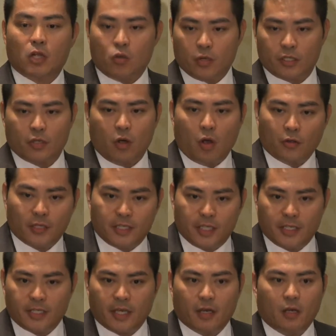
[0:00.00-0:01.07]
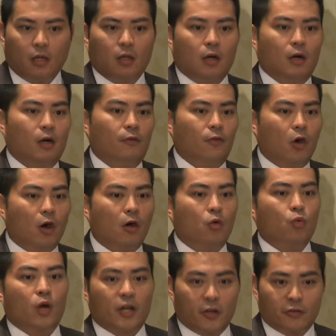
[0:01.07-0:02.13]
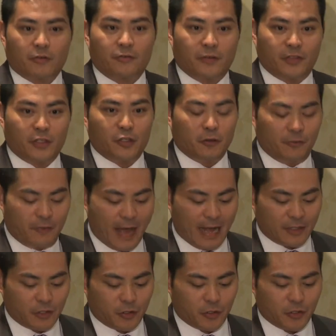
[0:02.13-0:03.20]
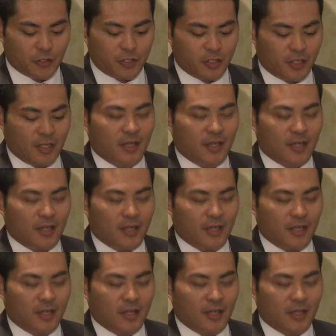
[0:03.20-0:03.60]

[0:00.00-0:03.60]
go into all the detail of all 152 factors.